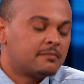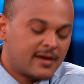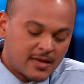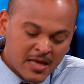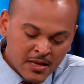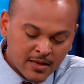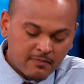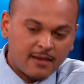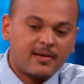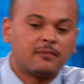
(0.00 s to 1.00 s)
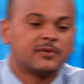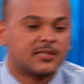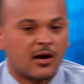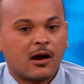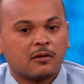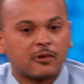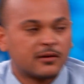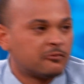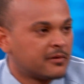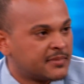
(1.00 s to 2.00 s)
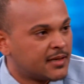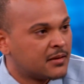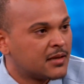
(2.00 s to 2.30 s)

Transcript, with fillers: My, my mom was a hardworking woman.